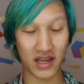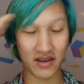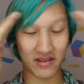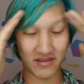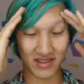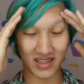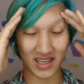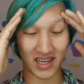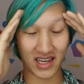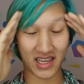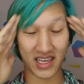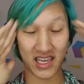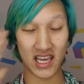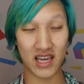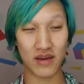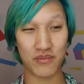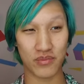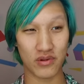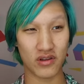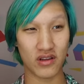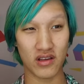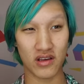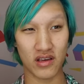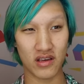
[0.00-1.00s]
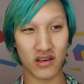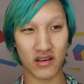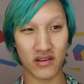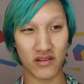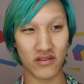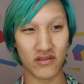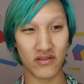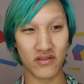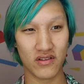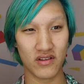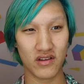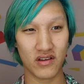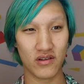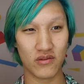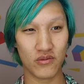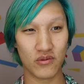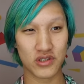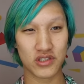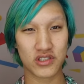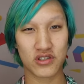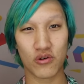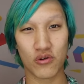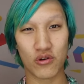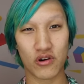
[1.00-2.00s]
I, I can't believe
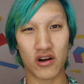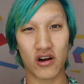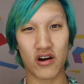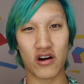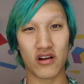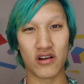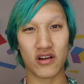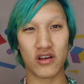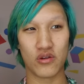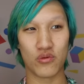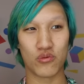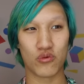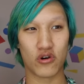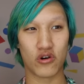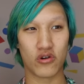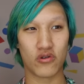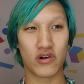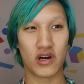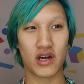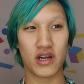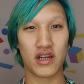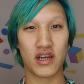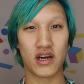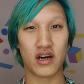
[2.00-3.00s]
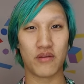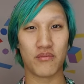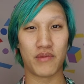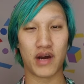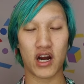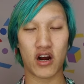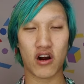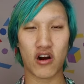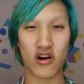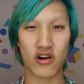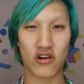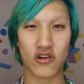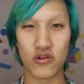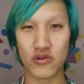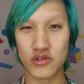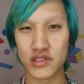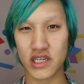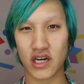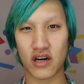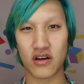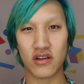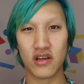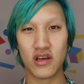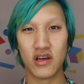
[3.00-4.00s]
what's going on in the world right now. My heart
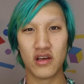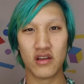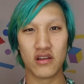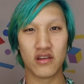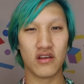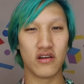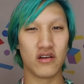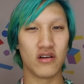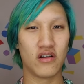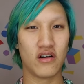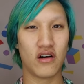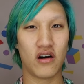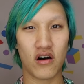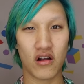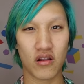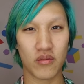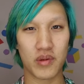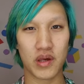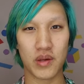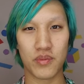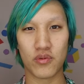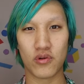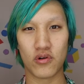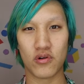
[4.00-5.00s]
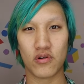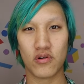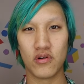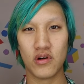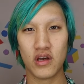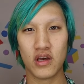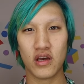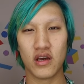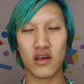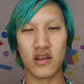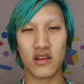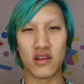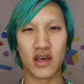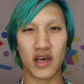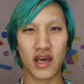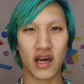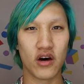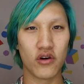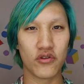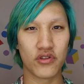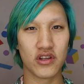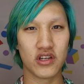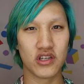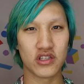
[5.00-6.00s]
goes out to all the people in the
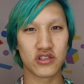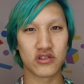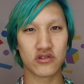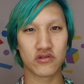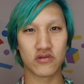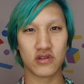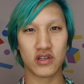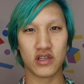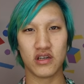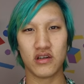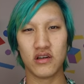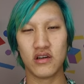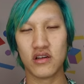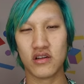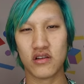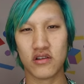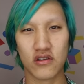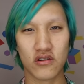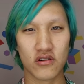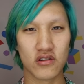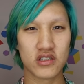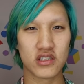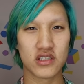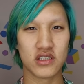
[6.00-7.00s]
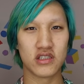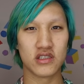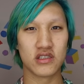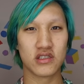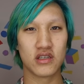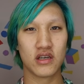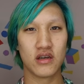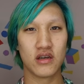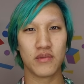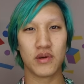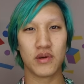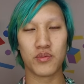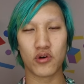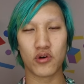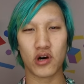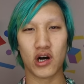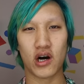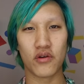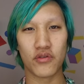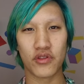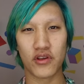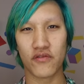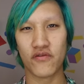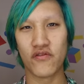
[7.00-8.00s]
health industry, nurses, people
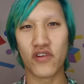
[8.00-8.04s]
out there